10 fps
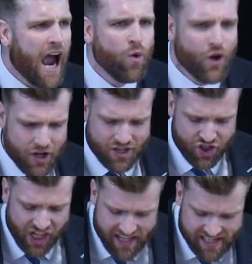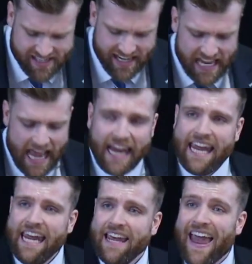how good Jesus is,
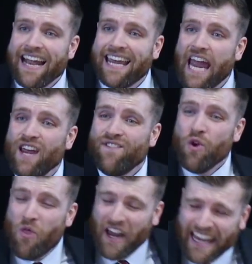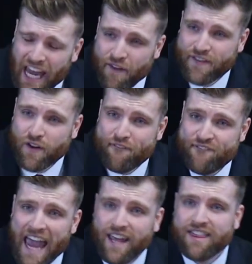He then gave you the gift of
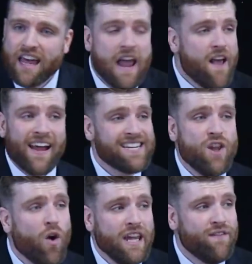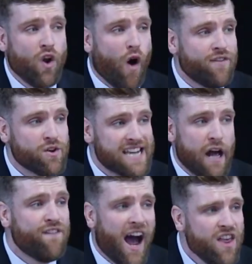faith. That's not even of
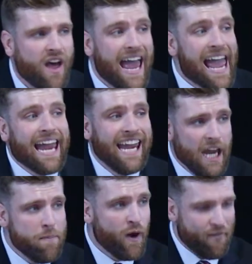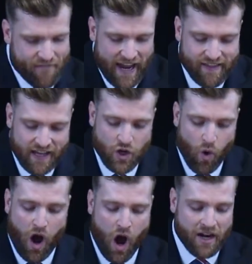yourself either. He put faith in
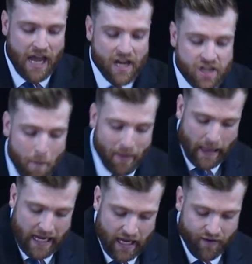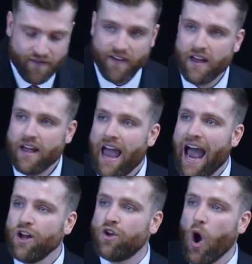your heart to believe
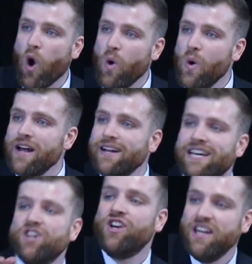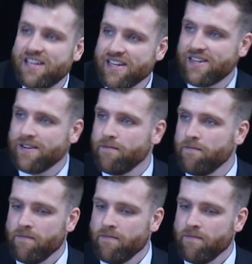and go to Jesus.